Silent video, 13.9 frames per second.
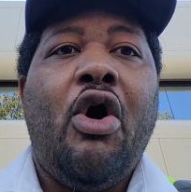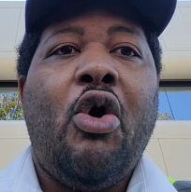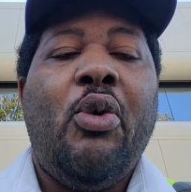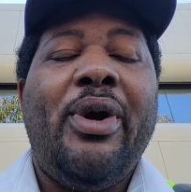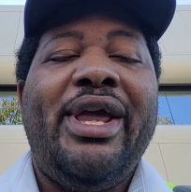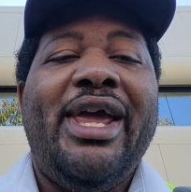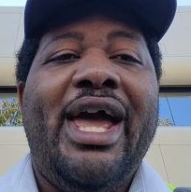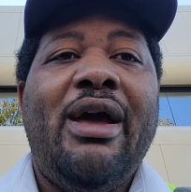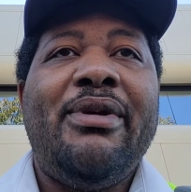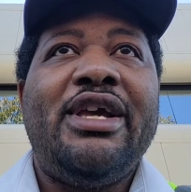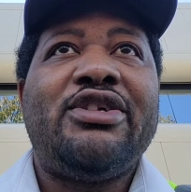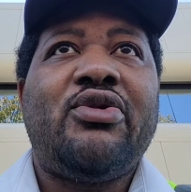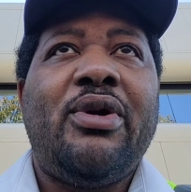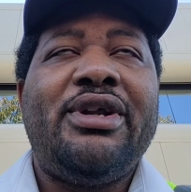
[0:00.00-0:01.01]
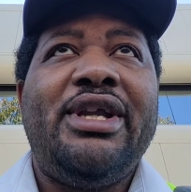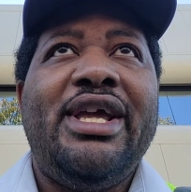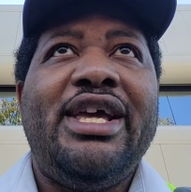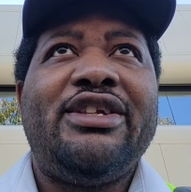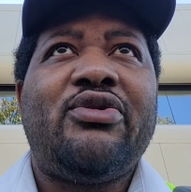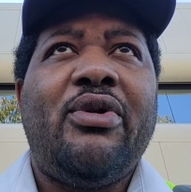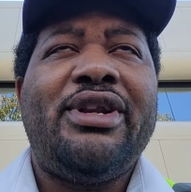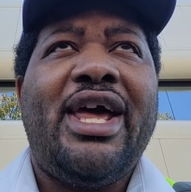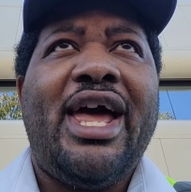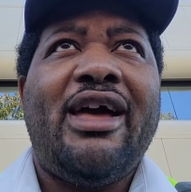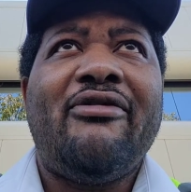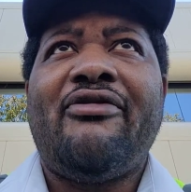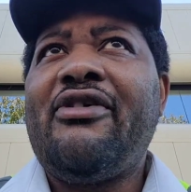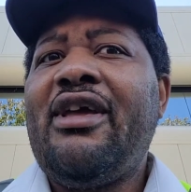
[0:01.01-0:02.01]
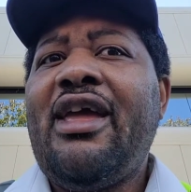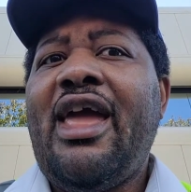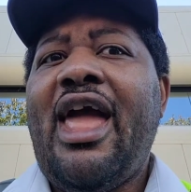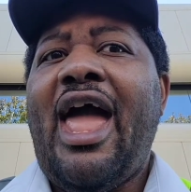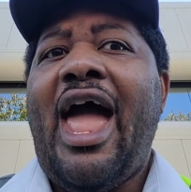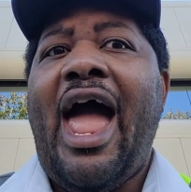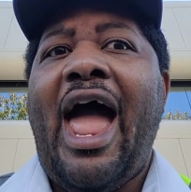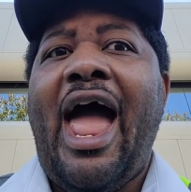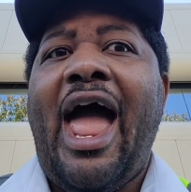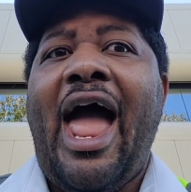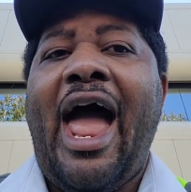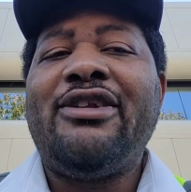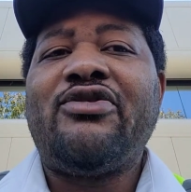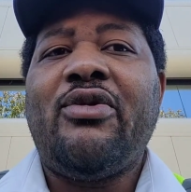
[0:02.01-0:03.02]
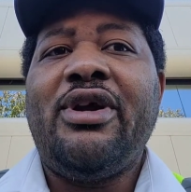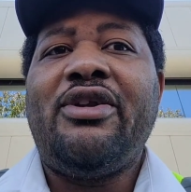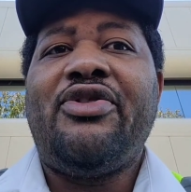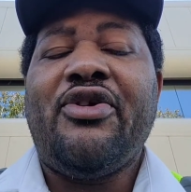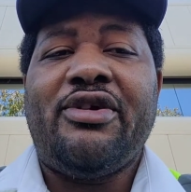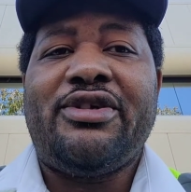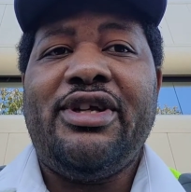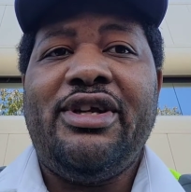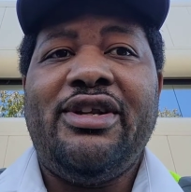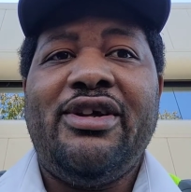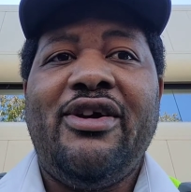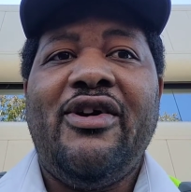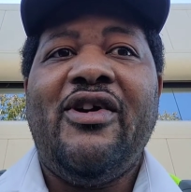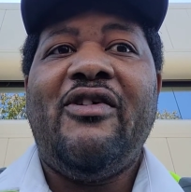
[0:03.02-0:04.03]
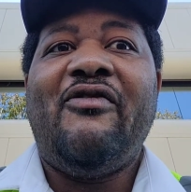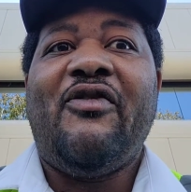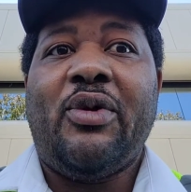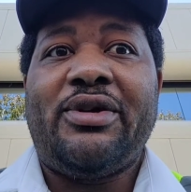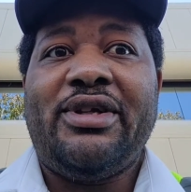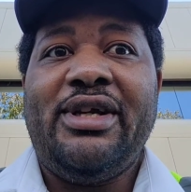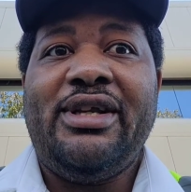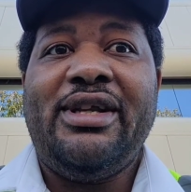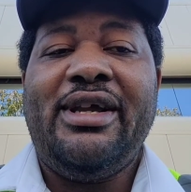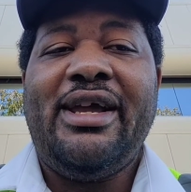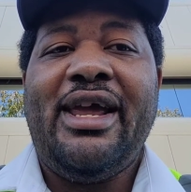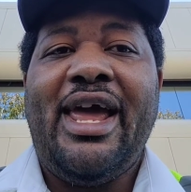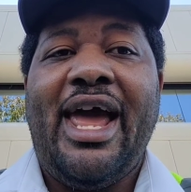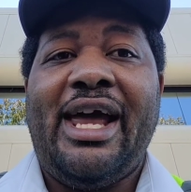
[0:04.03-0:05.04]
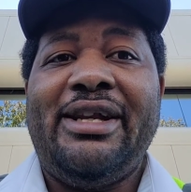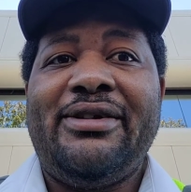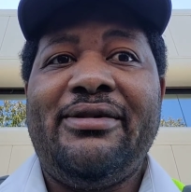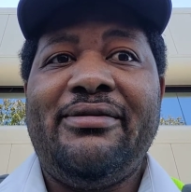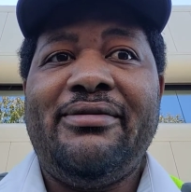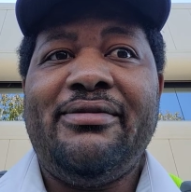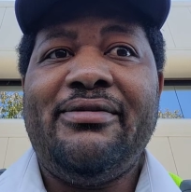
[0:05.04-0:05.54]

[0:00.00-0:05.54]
OEM is going to have Android 13, 14, and